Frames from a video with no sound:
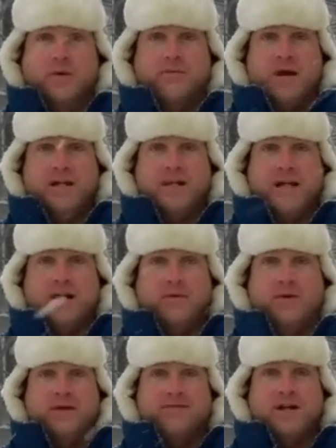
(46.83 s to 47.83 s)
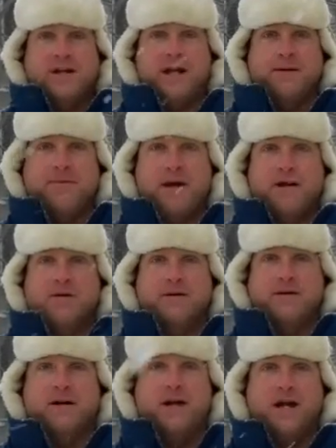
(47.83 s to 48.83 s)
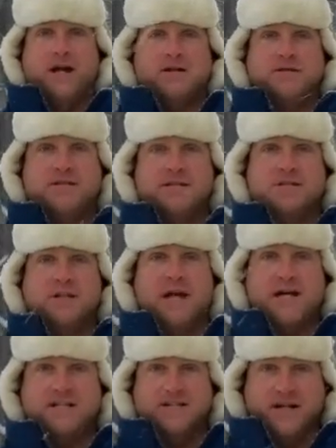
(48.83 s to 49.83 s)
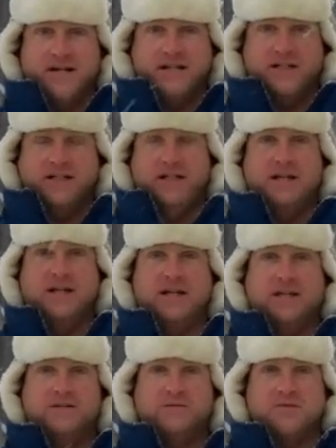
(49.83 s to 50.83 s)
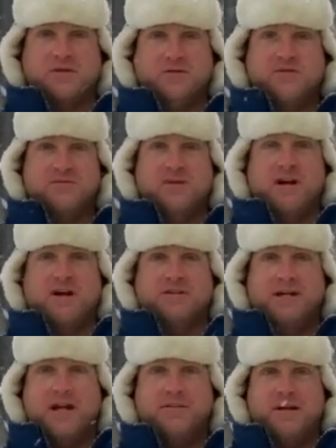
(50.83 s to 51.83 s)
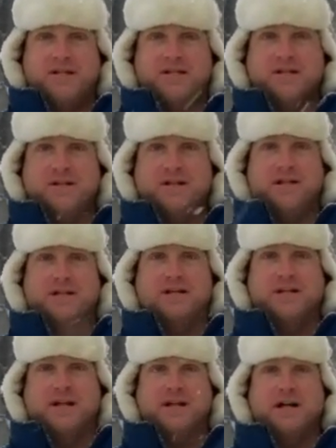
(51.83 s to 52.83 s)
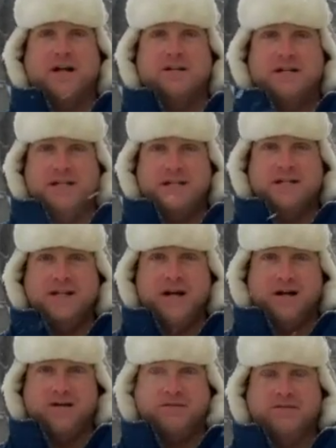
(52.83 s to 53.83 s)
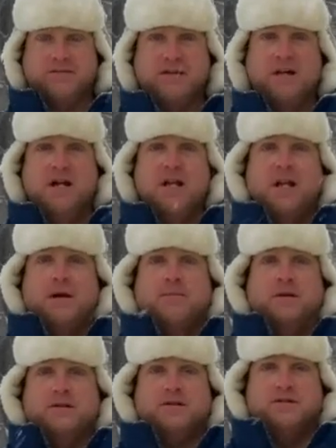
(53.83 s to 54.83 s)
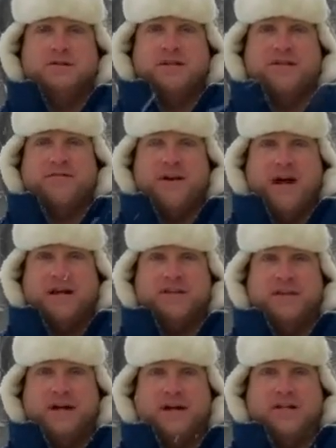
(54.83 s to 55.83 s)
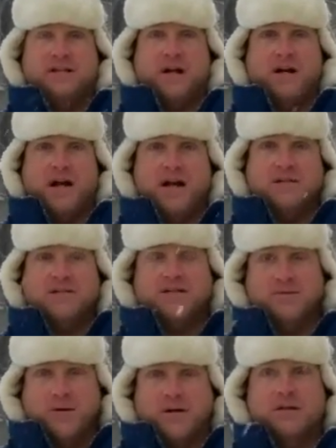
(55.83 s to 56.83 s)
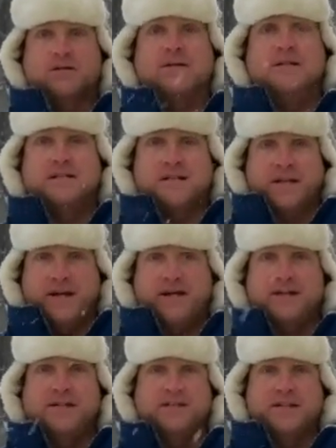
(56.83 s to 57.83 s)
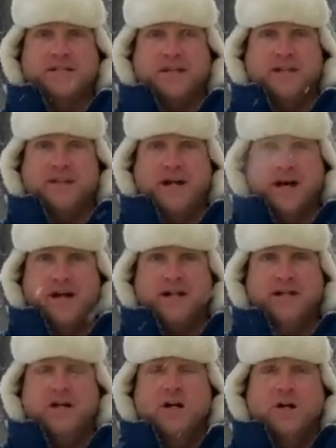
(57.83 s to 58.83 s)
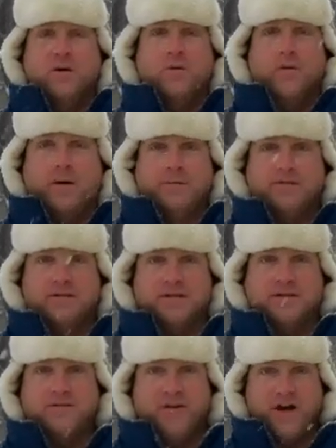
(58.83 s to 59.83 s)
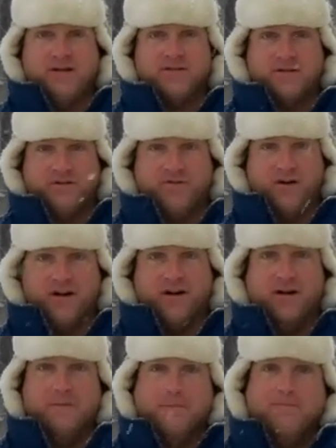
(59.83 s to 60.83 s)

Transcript: Right now we have not had power in our house since last night, and so we spent all day basically in a unheated house. But due to the fact that our house is well insulated and things like that, we're able to survive so far.